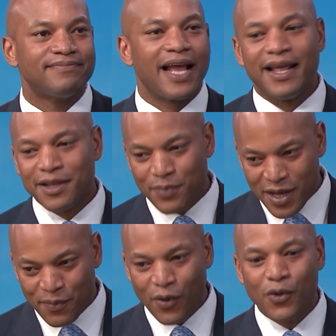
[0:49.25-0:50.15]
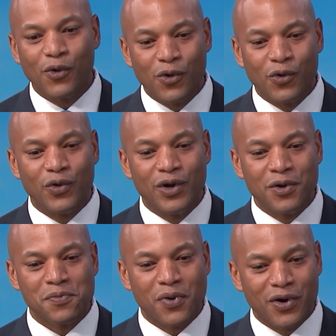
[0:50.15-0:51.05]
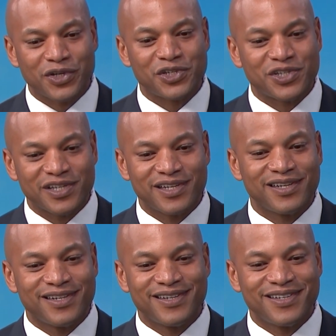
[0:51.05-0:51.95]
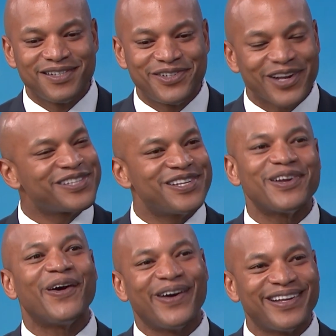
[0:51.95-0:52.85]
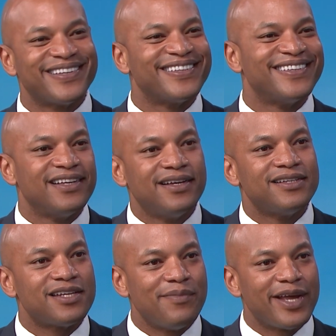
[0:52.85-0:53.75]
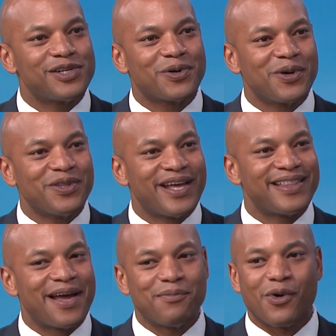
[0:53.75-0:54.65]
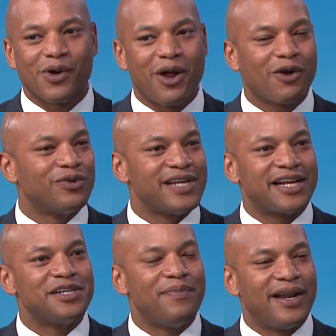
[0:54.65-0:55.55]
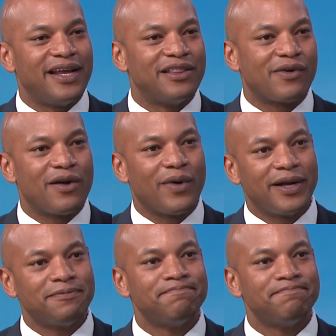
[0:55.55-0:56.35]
and the people who pushed just as hard to make sure that that moral arc was actually bending in the right way.